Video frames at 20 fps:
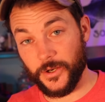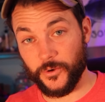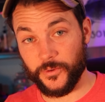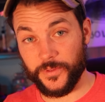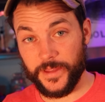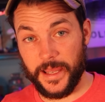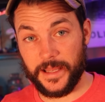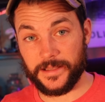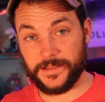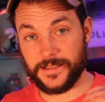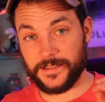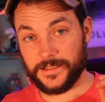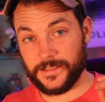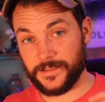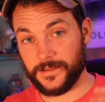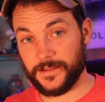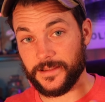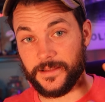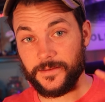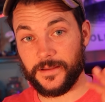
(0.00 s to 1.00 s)
know
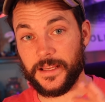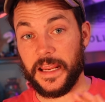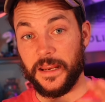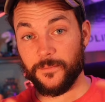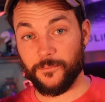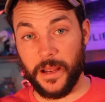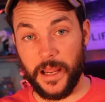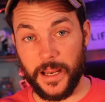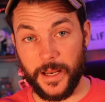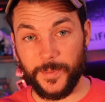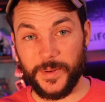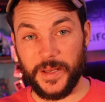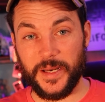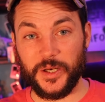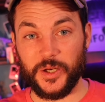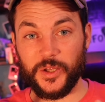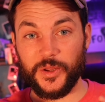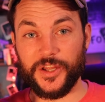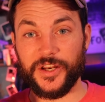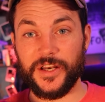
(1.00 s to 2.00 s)
that's in my opinion,